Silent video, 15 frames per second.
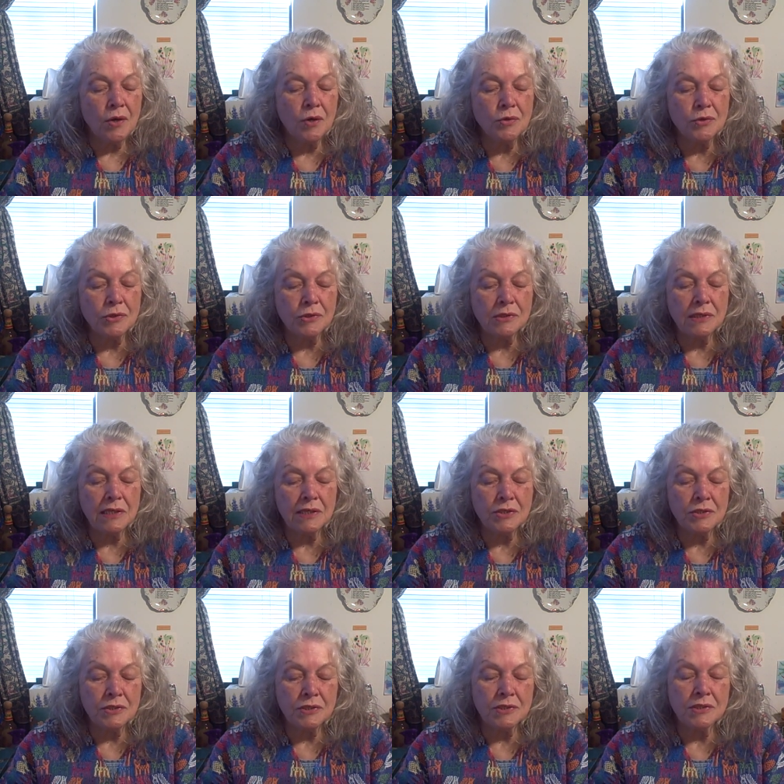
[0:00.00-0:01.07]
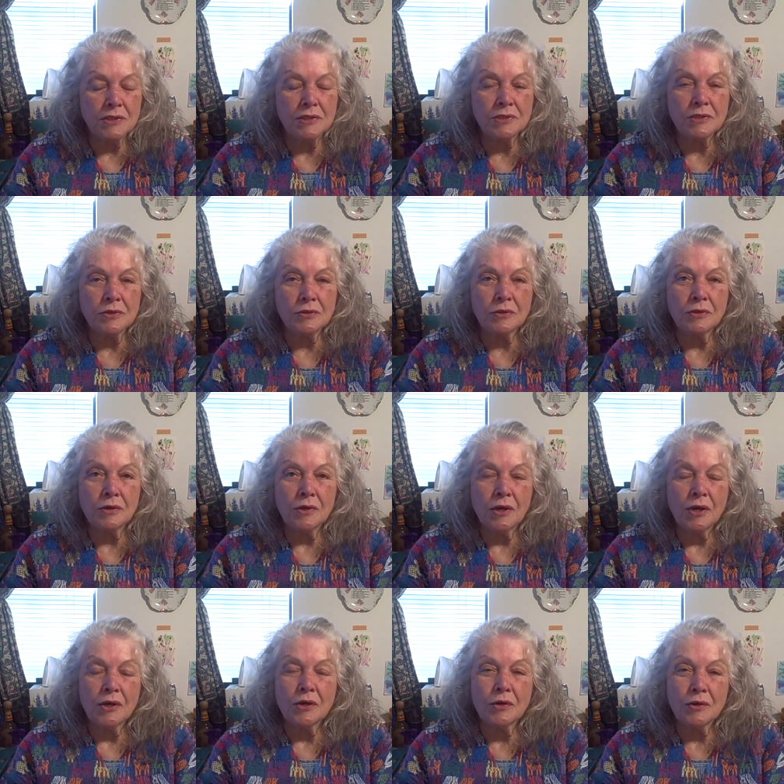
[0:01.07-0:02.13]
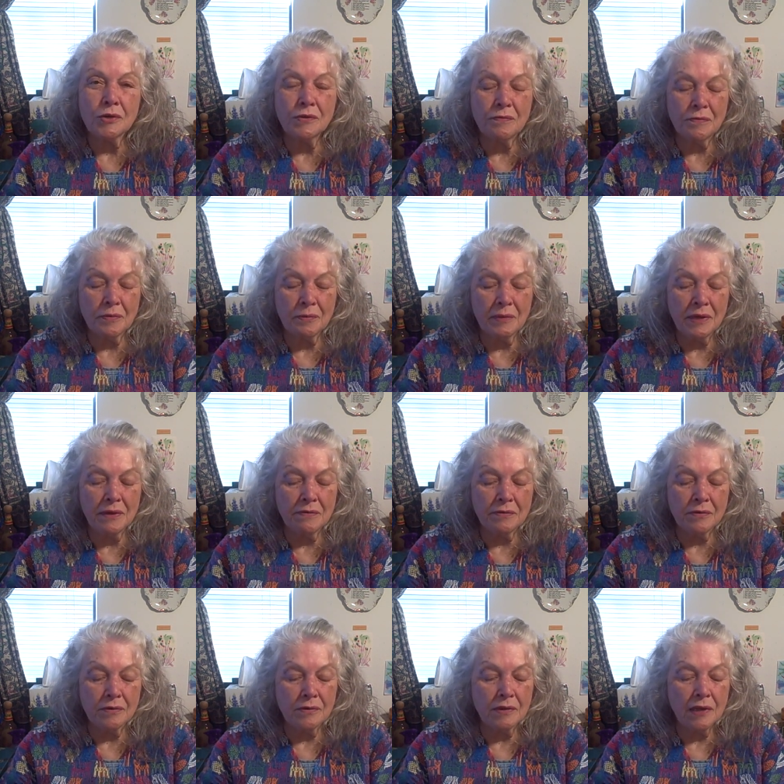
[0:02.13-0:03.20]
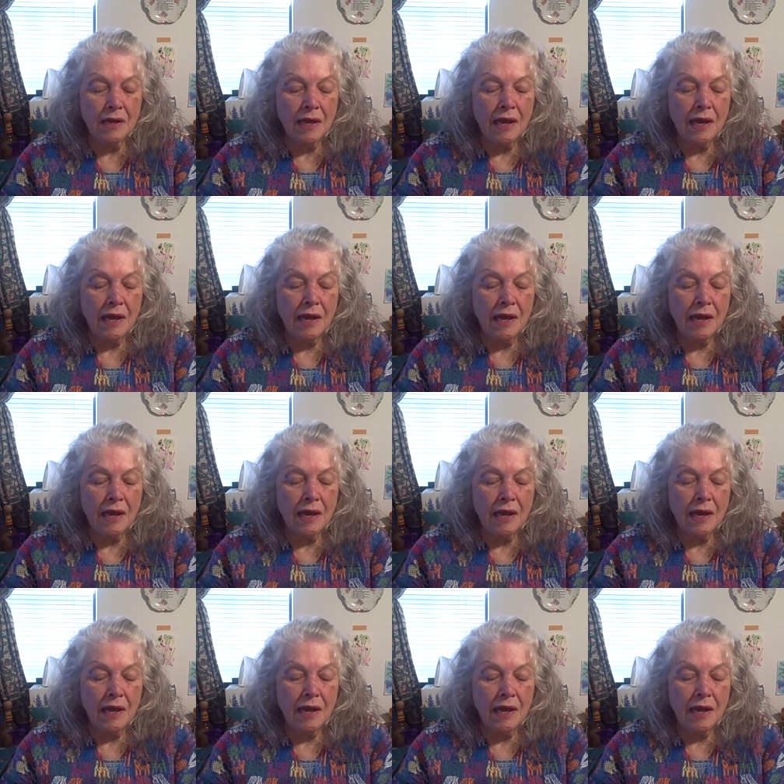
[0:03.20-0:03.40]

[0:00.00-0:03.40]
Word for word: who shall teach us to discern good from evil